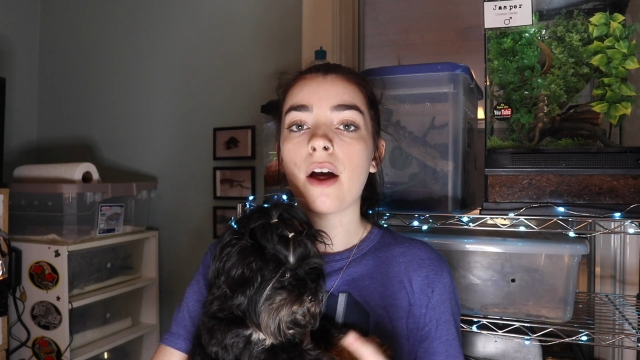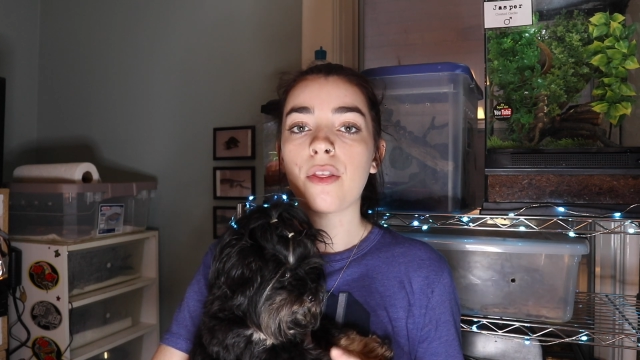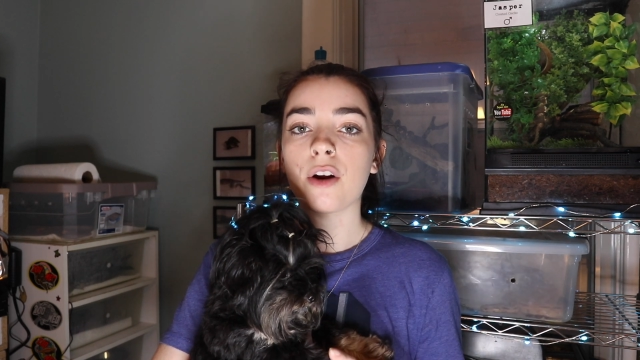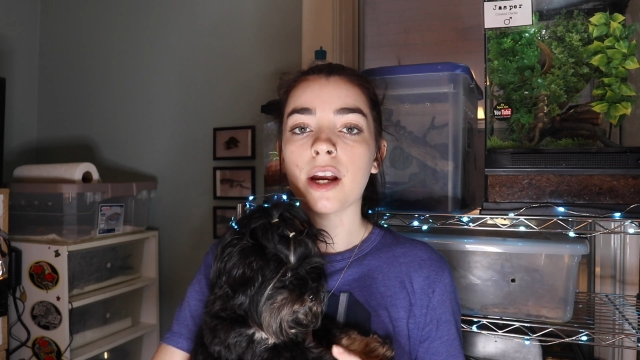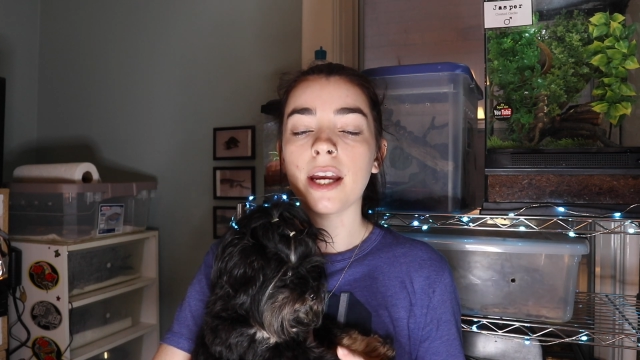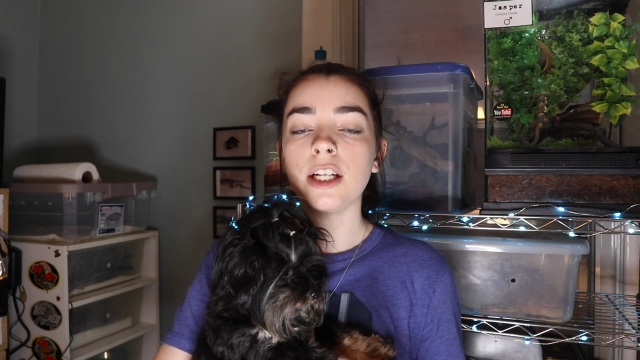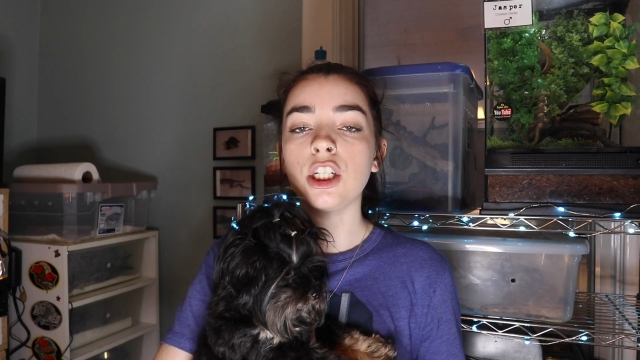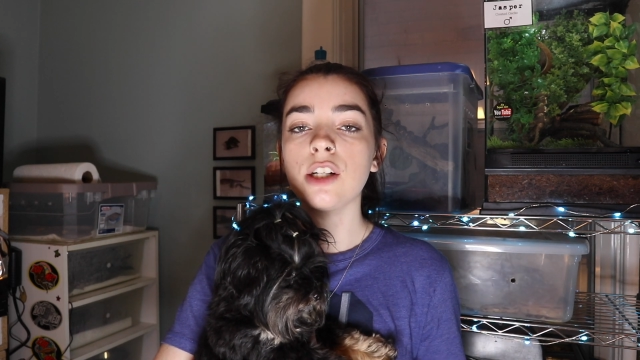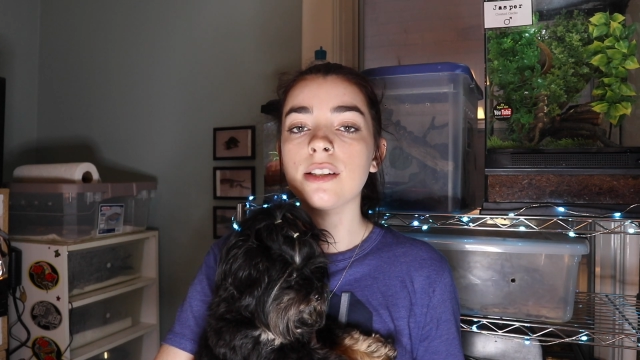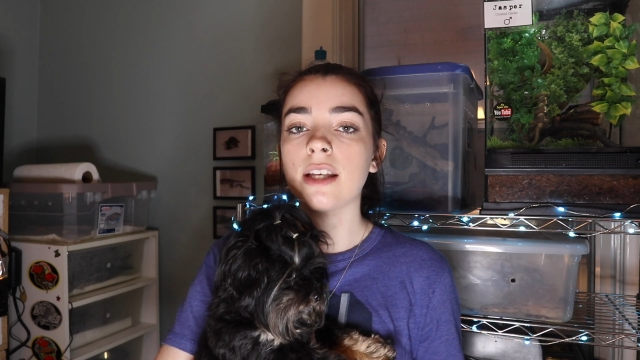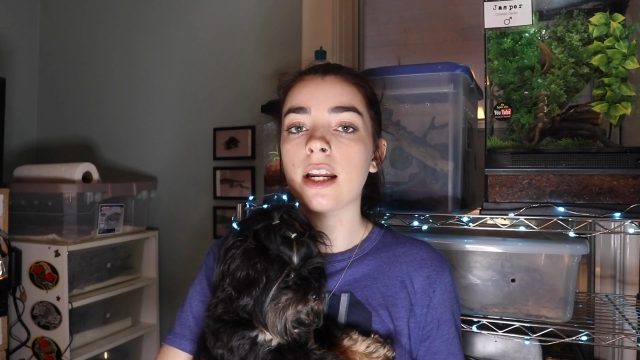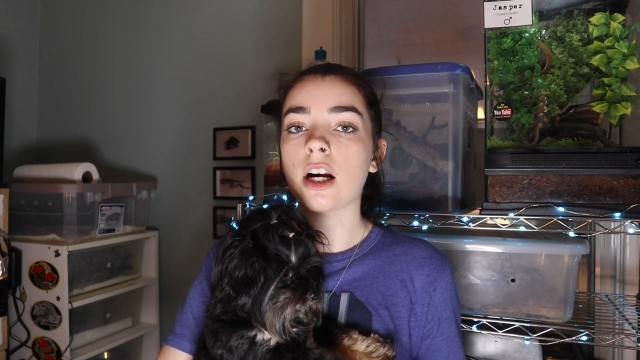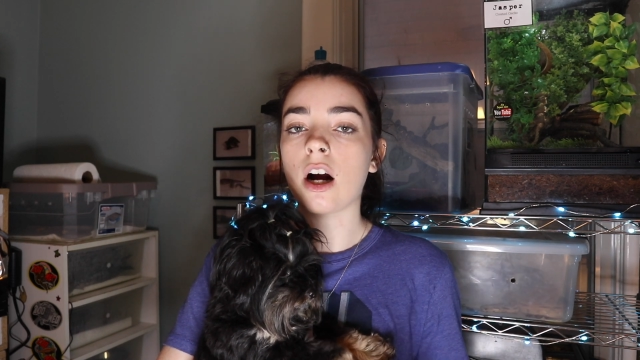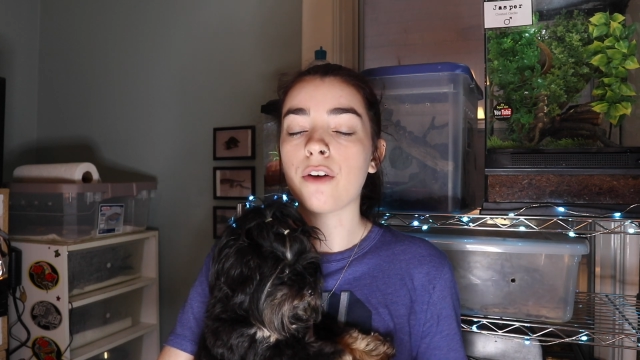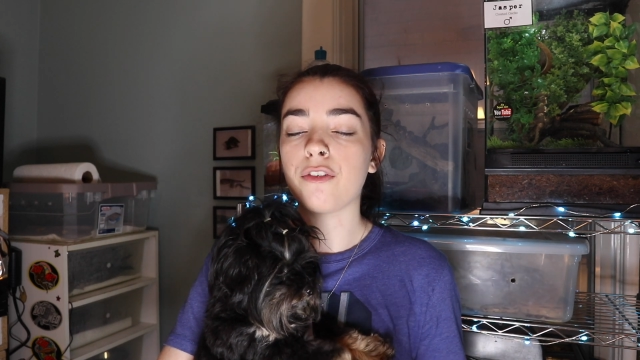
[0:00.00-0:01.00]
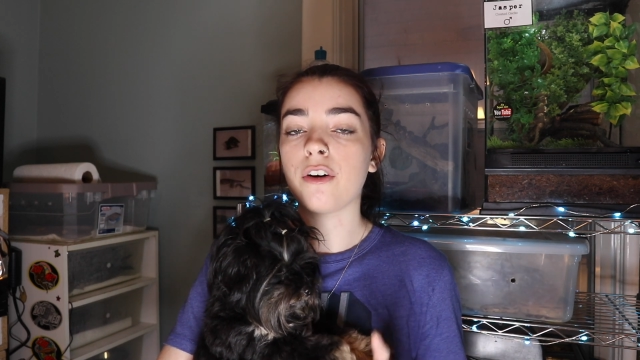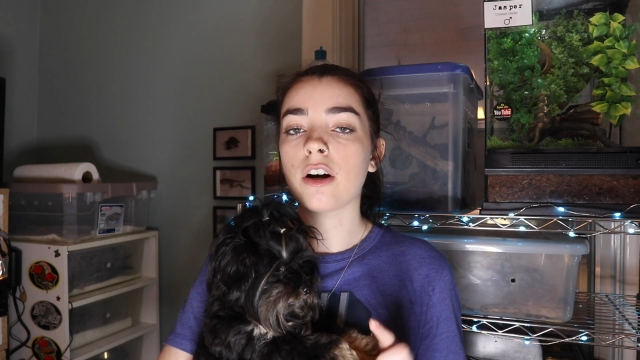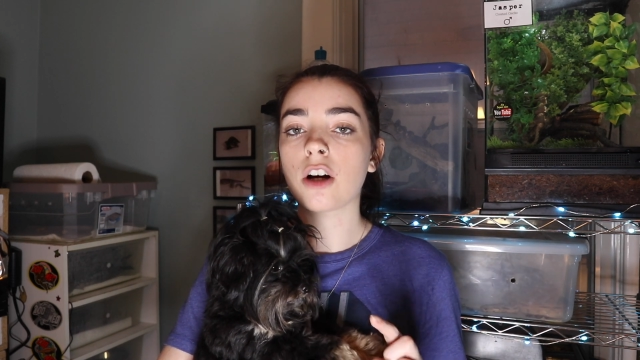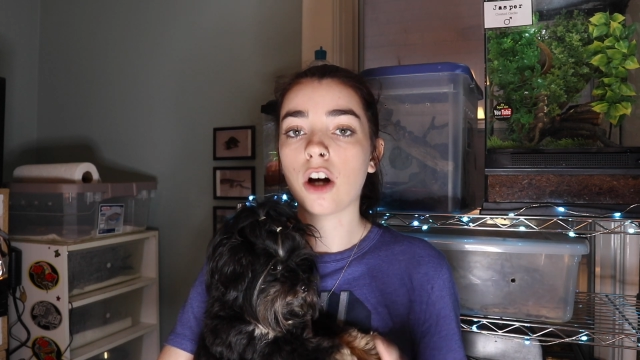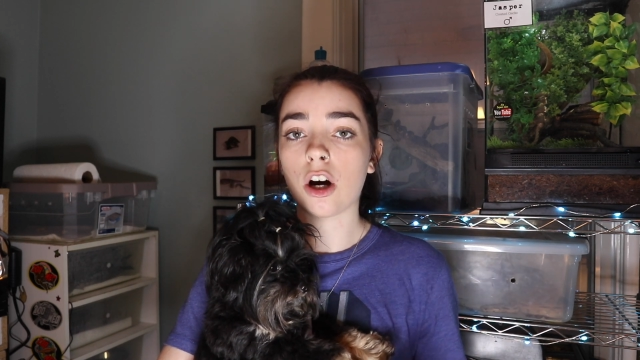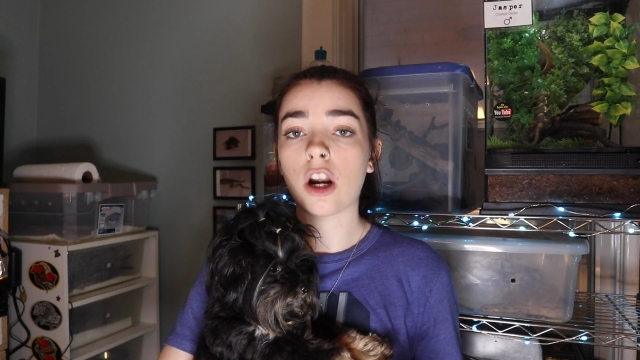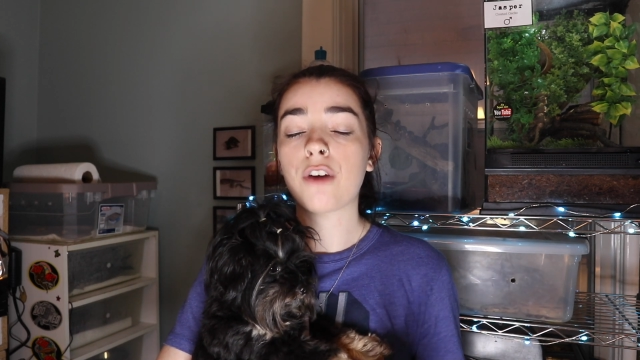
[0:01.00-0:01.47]
other cages that I got
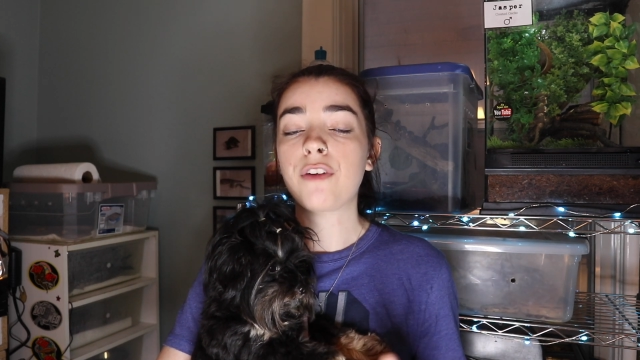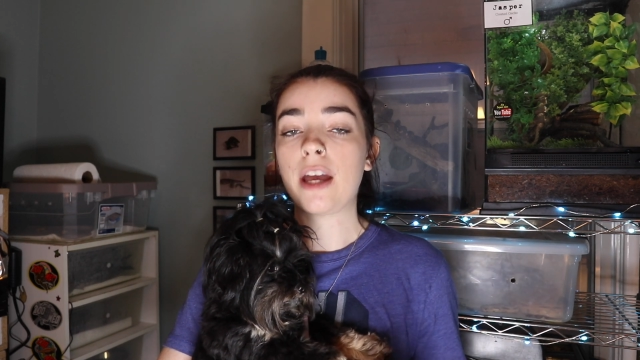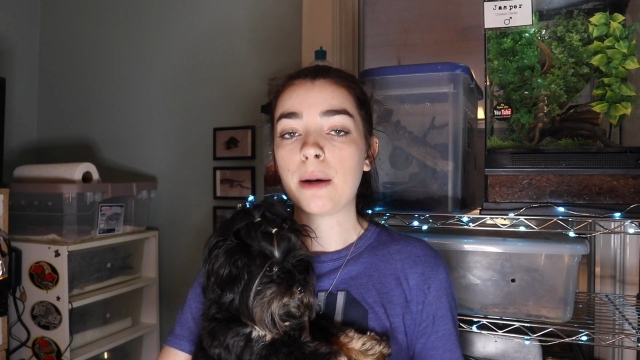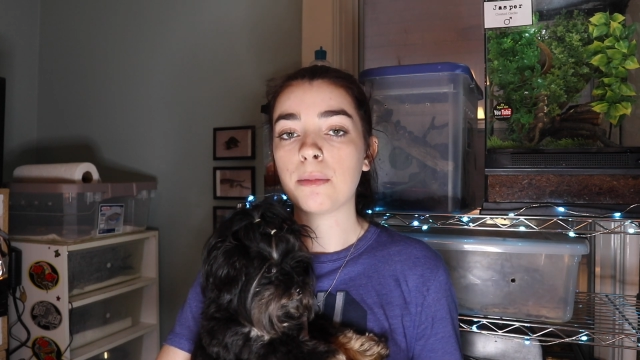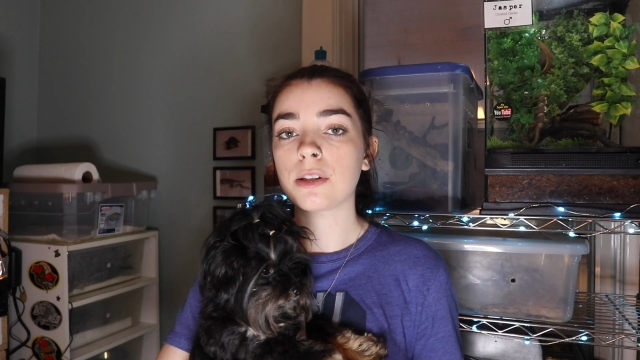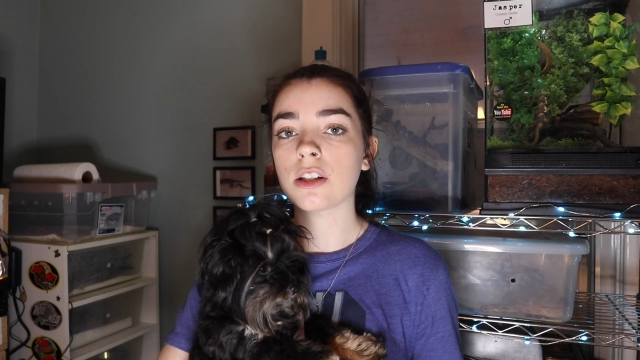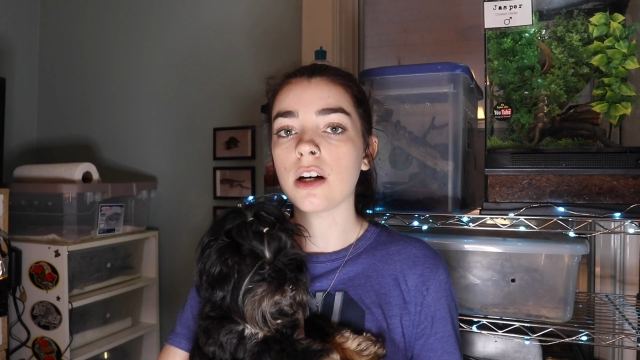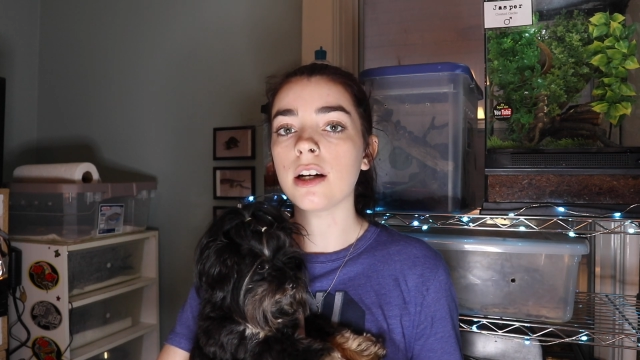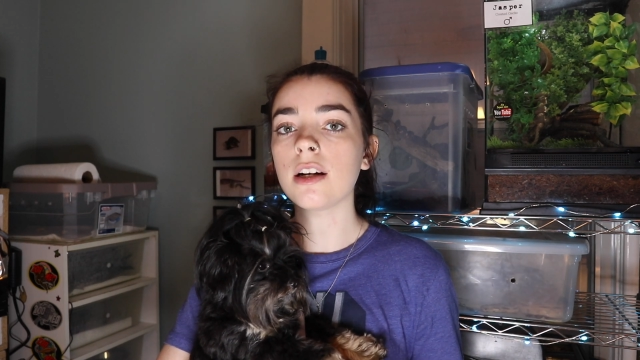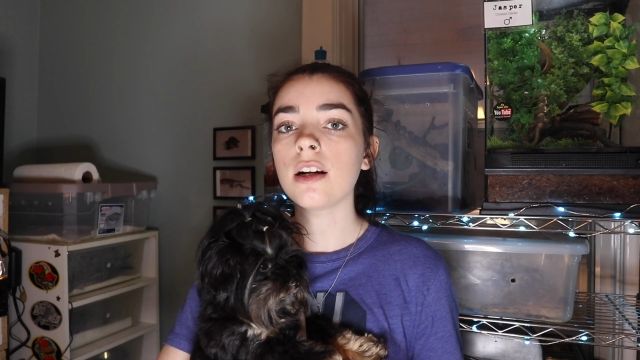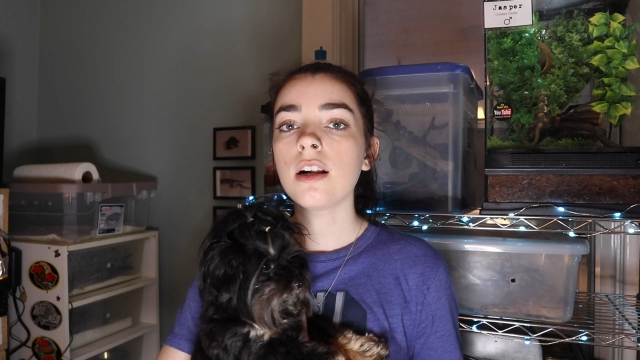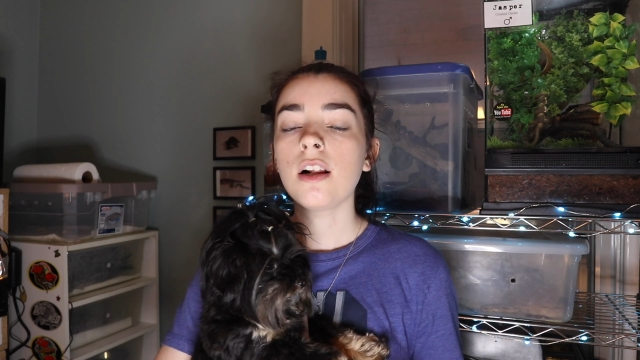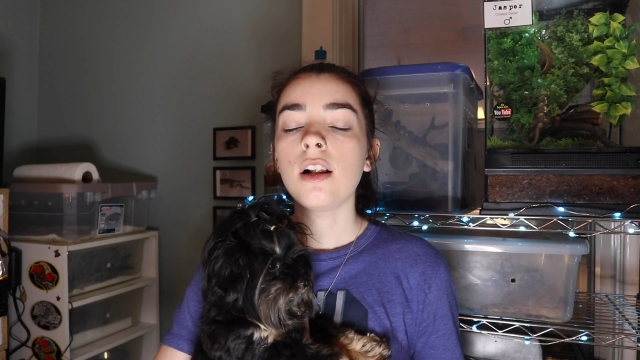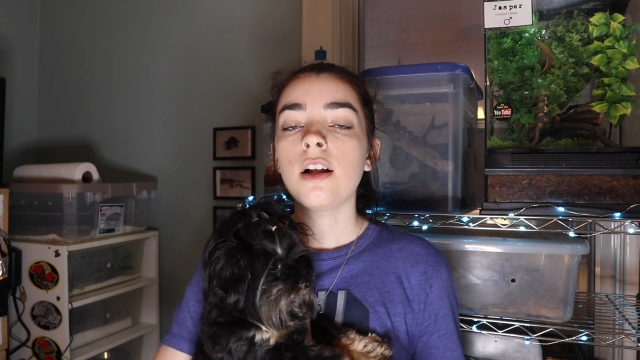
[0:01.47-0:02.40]
off Amazon.